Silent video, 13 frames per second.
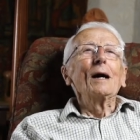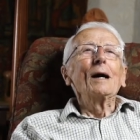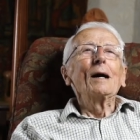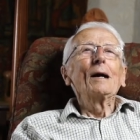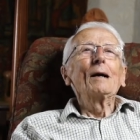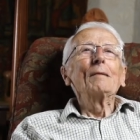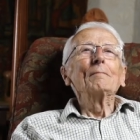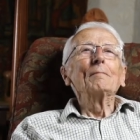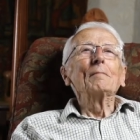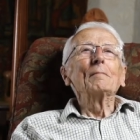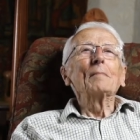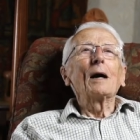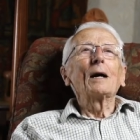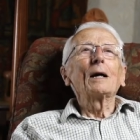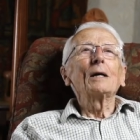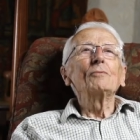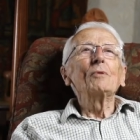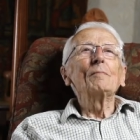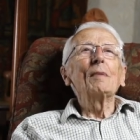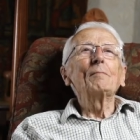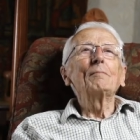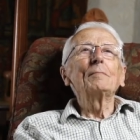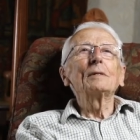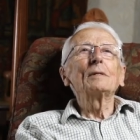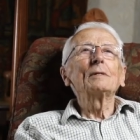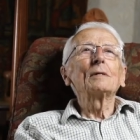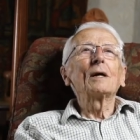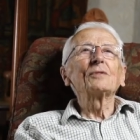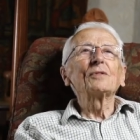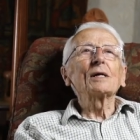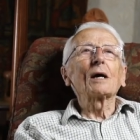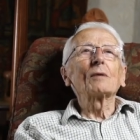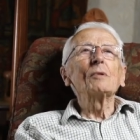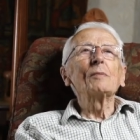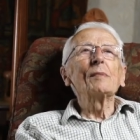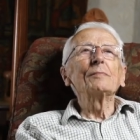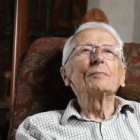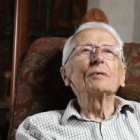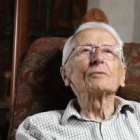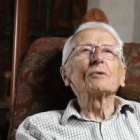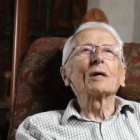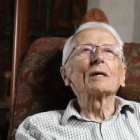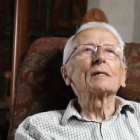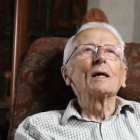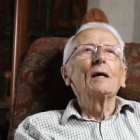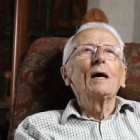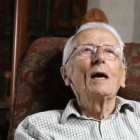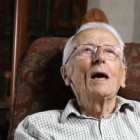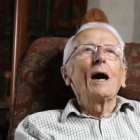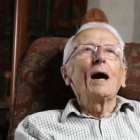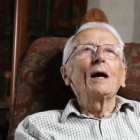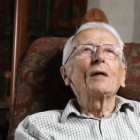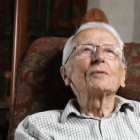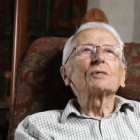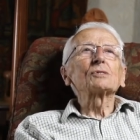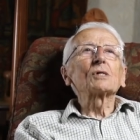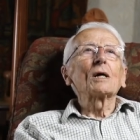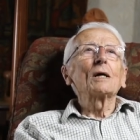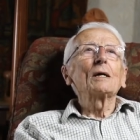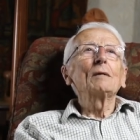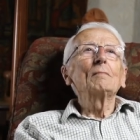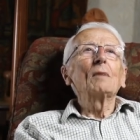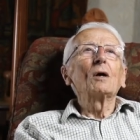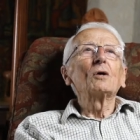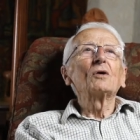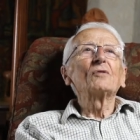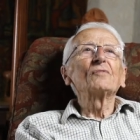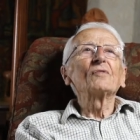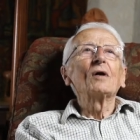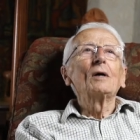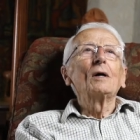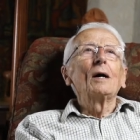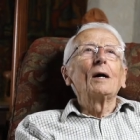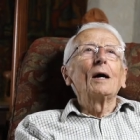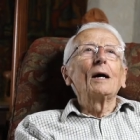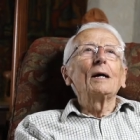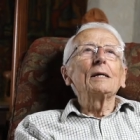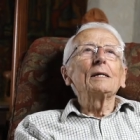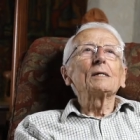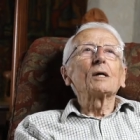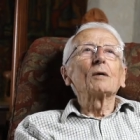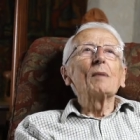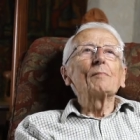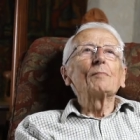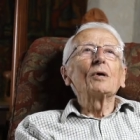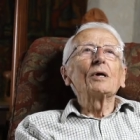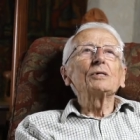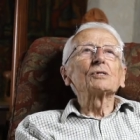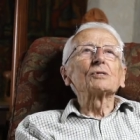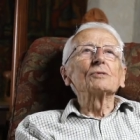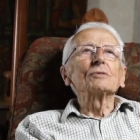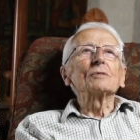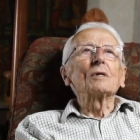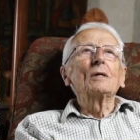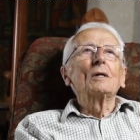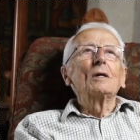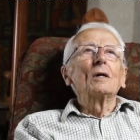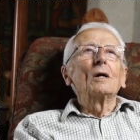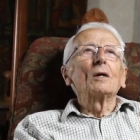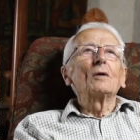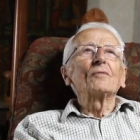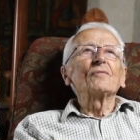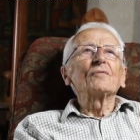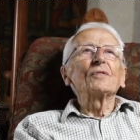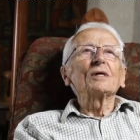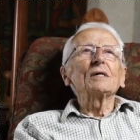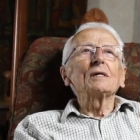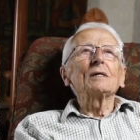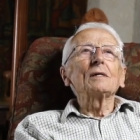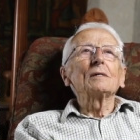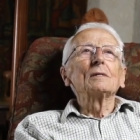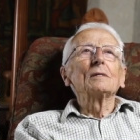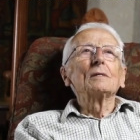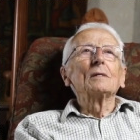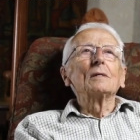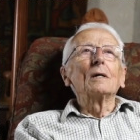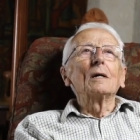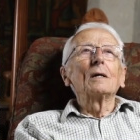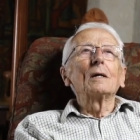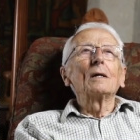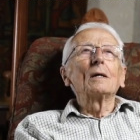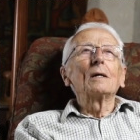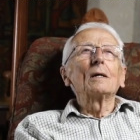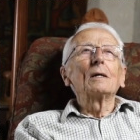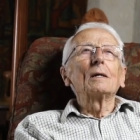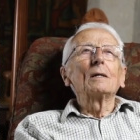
Um, I remember, I think I'm remembering right, at the time of a commemoration of the uh,